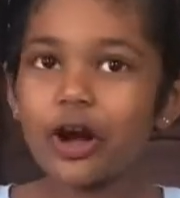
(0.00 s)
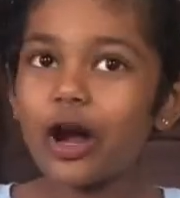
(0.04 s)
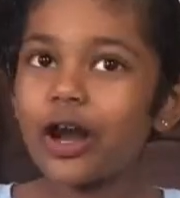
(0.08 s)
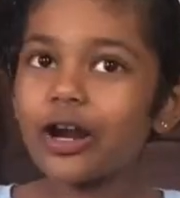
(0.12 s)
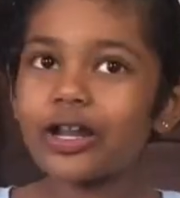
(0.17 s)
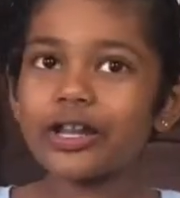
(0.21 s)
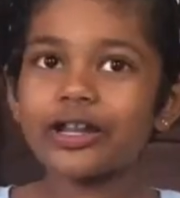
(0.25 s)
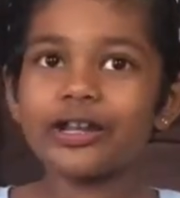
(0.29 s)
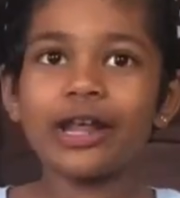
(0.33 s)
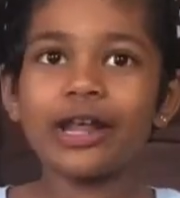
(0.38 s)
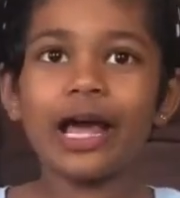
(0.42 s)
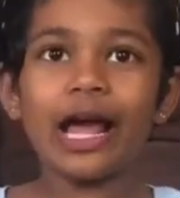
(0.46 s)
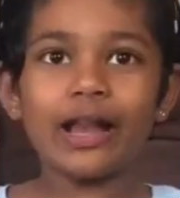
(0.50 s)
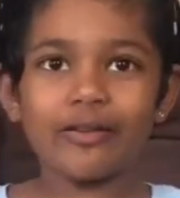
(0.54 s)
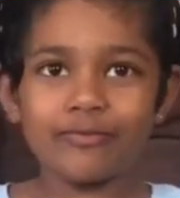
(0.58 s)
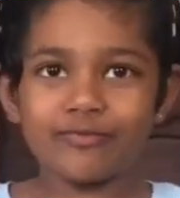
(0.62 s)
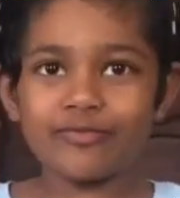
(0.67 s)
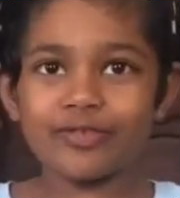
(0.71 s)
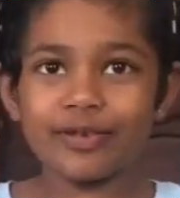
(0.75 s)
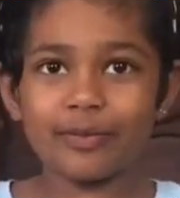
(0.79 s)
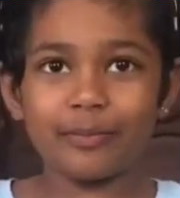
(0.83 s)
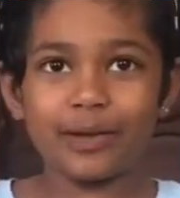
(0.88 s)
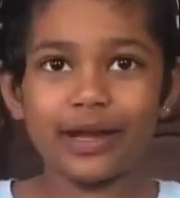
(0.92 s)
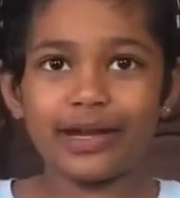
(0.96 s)
it help
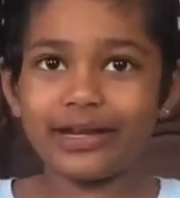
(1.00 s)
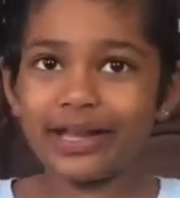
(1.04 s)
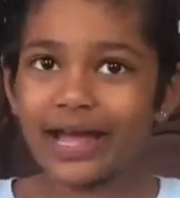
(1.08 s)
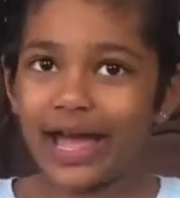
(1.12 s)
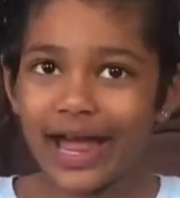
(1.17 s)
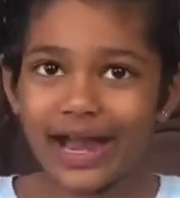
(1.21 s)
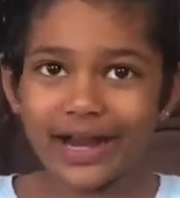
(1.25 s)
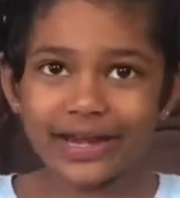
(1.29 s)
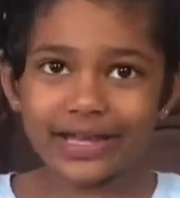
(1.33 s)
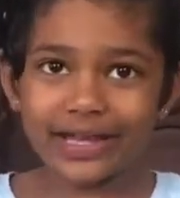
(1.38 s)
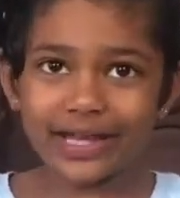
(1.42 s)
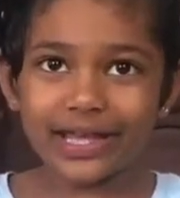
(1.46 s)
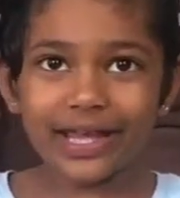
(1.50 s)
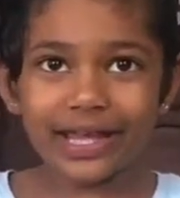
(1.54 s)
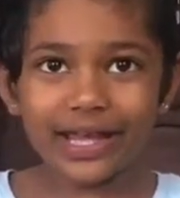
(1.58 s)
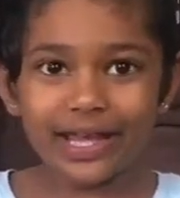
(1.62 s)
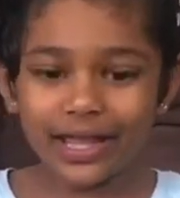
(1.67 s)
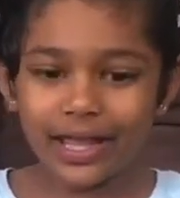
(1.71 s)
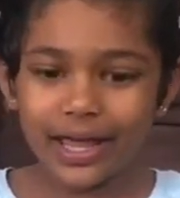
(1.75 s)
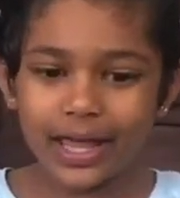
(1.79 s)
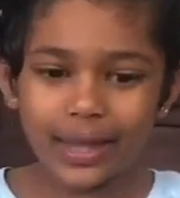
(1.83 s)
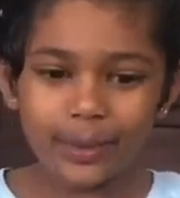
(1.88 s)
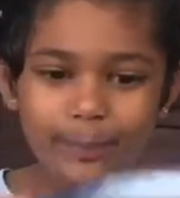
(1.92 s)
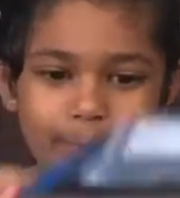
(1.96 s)
from my daddy
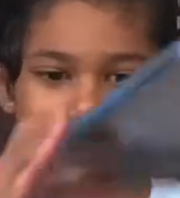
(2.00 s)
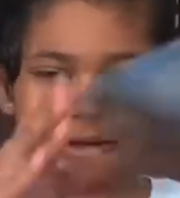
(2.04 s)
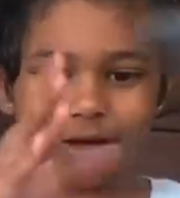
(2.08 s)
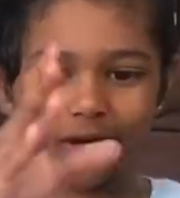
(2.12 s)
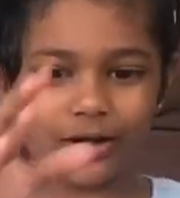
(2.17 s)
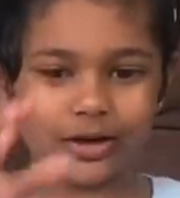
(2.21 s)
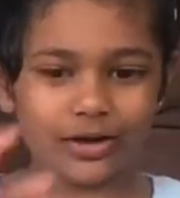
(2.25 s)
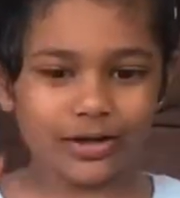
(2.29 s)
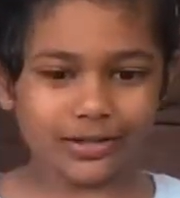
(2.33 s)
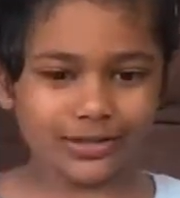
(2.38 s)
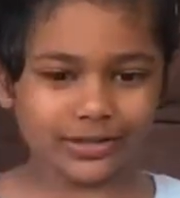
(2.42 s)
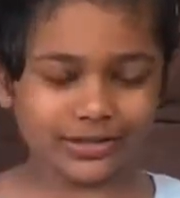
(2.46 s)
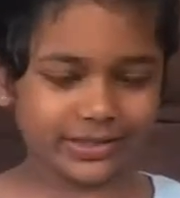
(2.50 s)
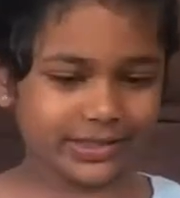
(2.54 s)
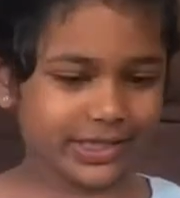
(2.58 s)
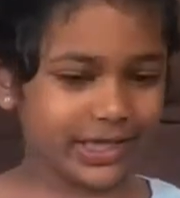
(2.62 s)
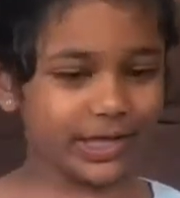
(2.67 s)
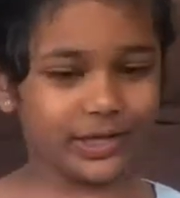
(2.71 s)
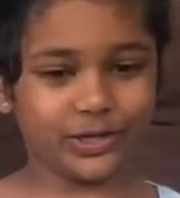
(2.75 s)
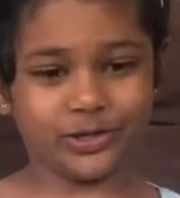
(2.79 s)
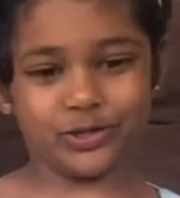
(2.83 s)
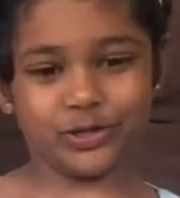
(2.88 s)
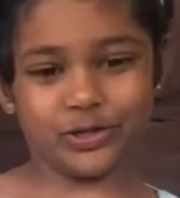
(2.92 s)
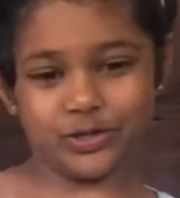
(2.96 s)
because
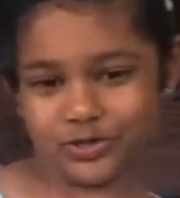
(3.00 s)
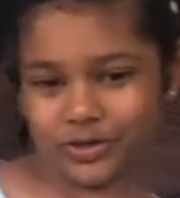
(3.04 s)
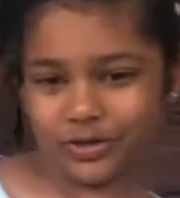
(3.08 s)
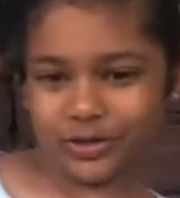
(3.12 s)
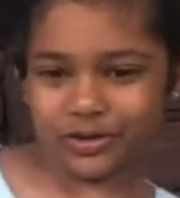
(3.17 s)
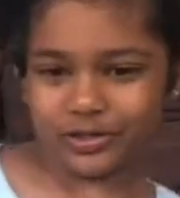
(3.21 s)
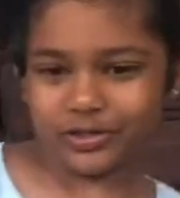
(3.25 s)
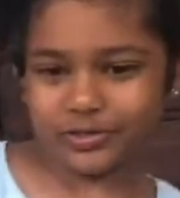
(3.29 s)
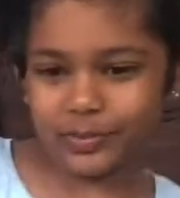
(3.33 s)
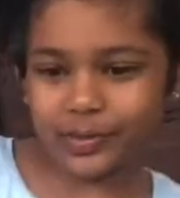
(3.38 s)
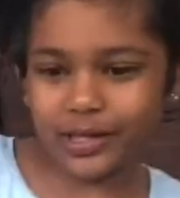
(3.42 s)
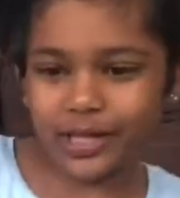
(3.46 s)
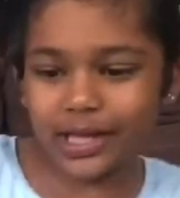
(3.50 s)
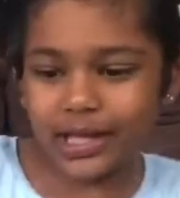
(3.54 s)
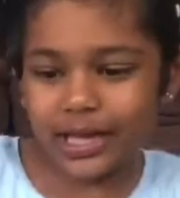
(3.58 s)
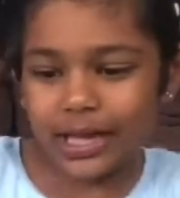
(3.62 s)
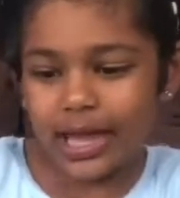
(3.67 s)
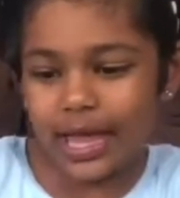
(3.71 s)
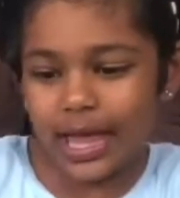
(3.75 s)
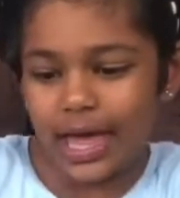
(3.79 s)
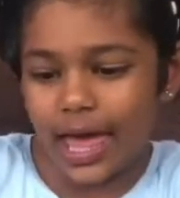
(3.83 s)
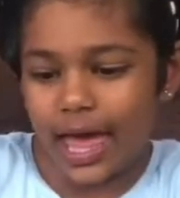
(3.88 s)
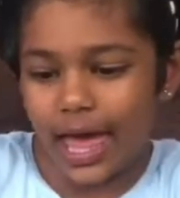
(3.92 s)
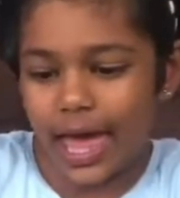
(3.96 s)
he taught me.
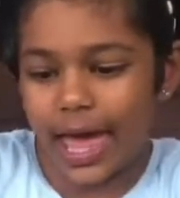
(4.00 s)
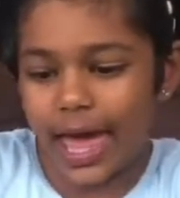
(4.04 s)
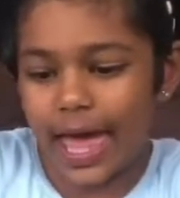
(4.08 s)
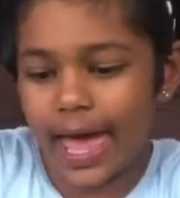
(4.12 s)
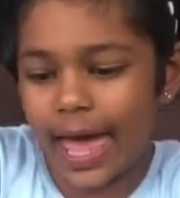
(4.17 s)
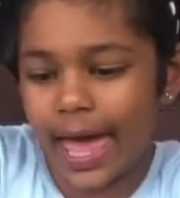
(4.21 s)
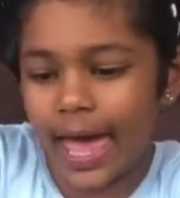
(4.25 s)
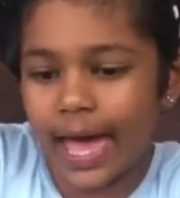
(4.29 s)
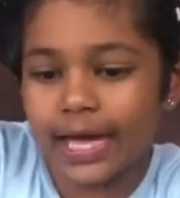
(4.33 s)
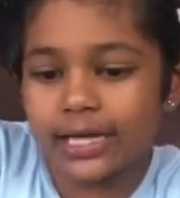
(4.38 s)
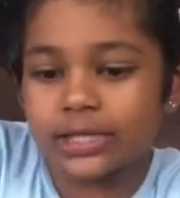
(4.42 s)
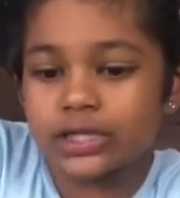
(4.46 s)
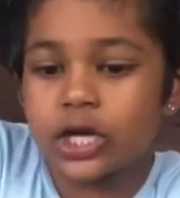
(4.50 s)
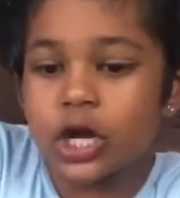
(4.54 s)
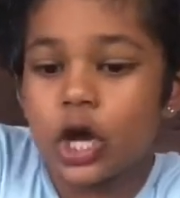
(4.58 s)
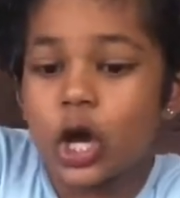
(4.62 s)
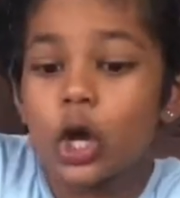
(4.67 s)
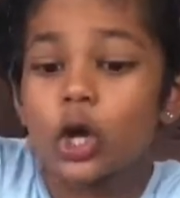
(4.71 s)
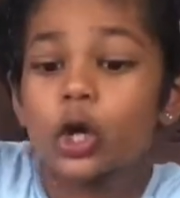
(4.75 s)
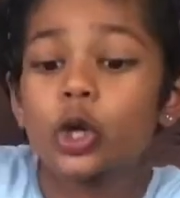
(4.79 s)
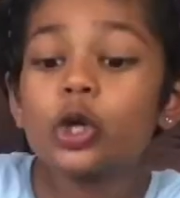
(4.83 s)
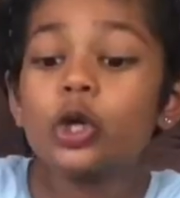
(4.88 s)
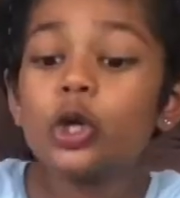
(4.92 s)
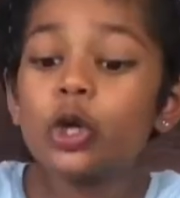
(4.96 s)
And
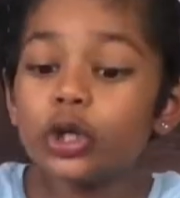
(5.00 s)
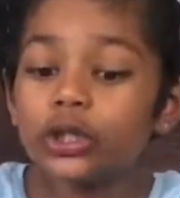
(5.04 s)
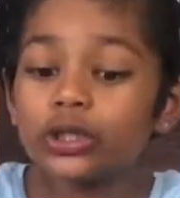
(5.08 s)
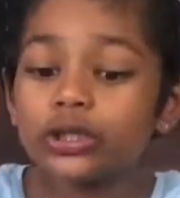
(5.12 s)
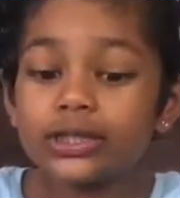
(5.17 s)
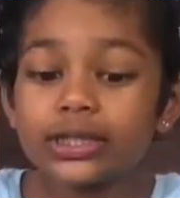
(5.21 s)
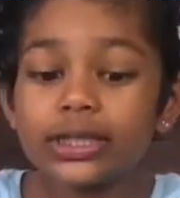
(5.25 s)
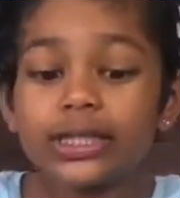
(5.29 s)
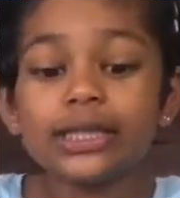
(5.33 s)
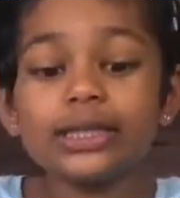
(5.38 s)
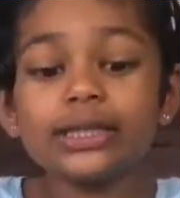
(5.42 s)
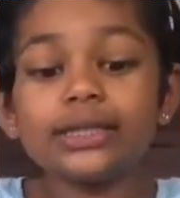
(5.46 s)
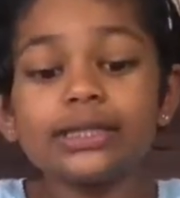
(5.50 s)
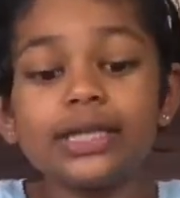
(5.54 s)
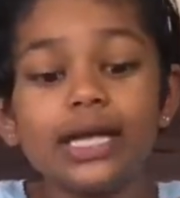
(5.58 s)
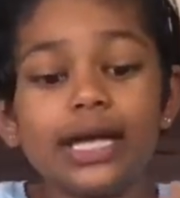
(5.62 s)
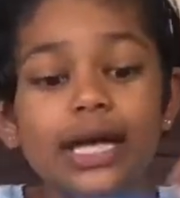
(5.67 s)
good thing there